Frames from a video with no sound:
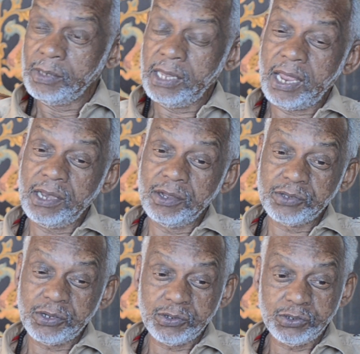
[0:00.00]
And I
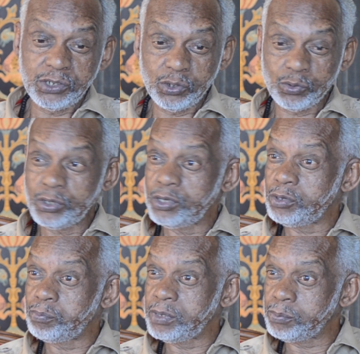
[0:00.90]
looked at the children and the
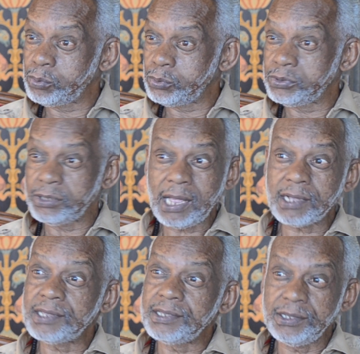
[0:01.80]
people and said I
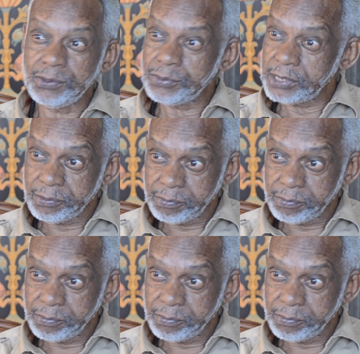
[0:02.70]
could kill them.